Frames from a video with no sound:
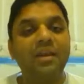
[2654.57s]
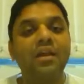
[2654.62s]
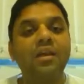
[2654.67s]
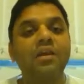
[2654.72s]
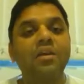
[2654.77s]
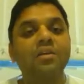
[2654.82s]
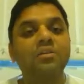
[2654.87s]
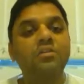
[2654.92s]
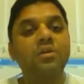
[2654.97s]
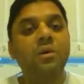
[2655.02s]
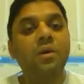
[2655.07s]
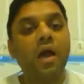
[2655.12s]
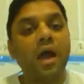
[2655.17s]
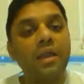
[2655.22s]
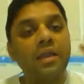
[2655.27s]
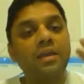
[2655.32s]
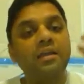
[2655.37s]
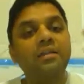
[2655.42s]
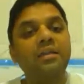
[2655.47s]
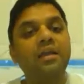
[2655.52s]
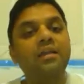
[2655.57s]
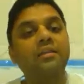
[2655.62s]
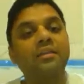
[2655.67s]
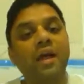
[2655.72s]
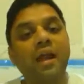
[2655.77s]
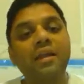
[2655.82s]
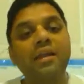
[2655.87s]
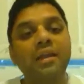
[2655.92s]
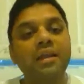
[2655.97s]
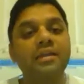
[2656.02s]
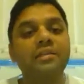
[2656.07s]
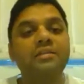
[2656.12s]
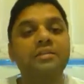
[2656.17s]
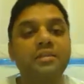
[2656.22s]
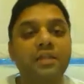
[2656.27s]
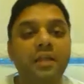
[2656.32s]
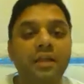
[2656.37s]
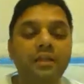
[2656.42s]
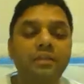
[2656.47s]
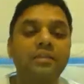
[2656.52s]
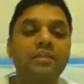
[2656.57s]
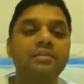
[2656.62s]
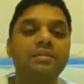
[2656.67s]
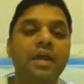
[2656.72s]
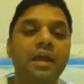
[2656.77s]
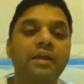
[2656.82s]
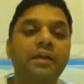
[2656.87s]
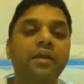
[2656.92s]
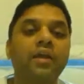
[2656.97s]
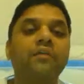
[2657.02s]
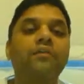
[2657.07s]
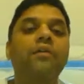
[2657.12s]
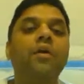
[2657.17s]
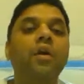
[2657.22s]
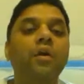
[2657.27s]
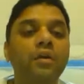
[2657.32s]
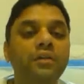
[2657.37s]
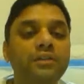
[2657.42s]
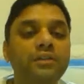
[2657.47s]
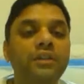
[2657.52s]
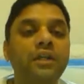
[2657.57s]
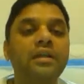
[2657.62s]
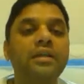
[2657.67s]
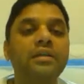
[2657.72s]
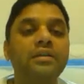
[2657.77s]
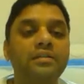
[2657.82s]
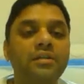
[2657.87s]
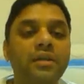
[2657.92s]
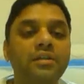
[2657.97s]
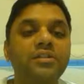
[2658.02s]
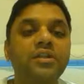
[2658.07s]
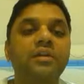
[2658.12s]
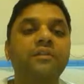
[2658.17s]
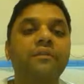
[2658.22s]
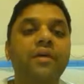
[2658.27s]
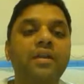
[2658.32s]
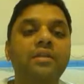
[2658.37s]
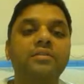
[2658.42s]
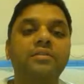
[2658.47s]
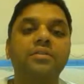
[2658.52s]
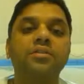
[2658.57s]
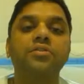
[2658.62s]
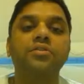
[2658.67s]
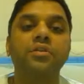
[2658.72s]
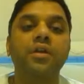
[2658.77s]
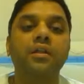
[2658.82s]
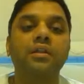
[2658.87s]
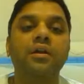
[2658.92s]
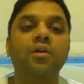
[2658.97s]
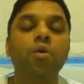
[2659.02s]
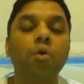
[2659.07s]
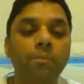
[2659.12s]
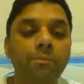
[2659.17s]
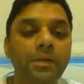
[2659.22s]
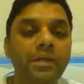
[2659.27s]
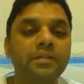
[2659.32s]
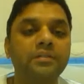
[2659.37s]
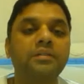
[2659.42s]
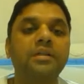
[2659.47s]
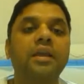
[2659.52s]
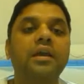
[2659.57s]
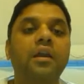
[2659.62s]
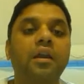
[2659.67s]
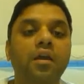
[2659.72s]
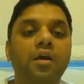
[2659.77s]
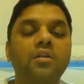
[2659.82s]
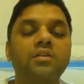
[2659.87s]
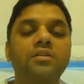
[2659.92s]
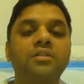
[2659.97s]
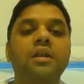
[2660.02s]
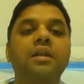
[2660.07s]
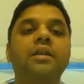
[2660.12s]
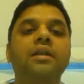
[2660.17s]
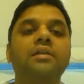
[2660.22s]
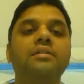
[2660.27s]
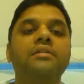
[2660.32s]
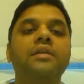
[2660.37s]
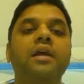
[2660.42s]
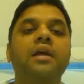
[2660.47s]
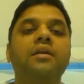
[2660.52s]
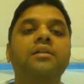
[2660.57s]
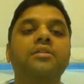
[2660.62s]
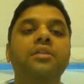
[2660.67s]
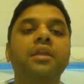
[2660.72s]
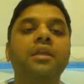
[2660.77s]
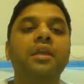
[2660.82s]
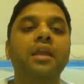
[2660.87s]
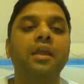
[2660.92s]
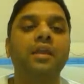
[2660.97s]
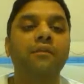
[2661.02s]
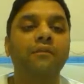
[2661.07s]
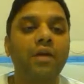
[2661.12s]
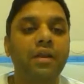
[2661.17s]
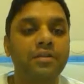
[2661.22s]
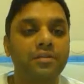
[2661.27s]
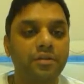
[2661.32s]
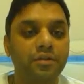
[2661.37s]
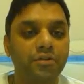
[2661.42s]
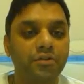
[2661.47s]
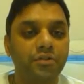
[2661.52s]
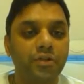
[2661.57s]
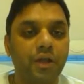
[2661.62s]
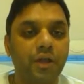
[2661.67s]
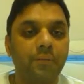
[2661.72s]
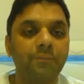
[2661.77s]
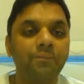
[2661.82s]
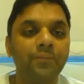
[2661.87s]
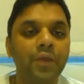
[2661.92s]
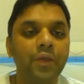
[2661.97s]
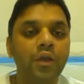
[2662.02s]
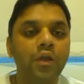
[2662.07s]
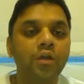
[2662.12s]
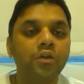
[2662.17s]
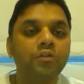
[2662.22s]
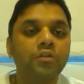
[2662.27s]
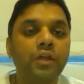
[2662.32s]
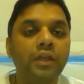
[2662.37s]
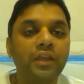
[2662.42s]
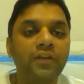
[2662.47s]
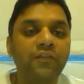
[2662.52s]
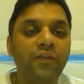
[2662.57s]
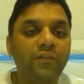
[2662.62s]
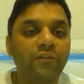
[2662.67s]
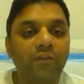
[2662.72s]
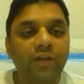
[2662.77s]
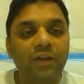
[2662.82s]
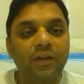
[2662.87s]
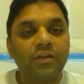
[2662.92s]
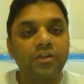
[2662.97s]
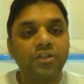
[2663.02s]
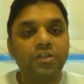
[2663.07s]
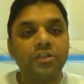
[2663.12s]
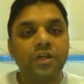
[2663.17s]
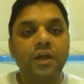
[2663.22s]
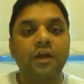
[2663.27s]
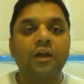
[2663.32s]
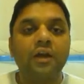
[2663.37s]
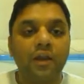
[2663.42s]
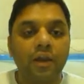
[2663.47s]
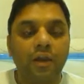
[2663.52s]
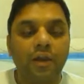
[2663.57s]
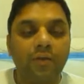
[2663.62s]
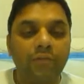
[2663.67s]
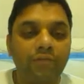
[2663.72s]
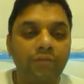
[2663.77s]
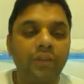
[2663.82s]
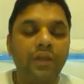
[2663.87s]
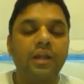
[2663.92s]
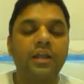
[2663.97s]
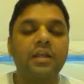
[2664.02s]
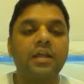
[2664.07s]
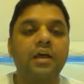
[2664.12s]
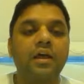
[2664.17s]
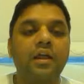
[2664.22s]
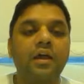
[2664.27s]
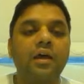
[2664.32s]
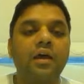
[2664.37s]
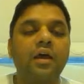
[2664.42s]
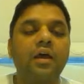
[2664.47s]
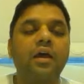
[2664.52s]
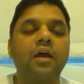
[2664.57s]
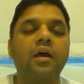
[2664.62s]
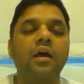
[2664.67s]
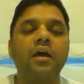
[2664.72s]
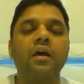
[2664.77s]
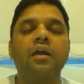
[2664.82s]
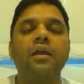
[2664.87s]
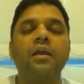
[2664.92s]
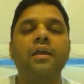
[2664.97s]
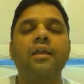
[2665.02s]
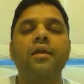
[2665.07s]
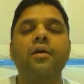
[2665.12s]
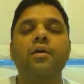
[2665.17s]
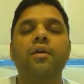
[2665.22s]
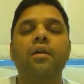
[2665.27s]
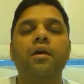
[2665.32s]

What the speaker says: right? So higher than that is this idea of constantly searching, where is Krishna? The gopis, they are constantly thinking, where is Krishna? So even when Krishna left the Rasa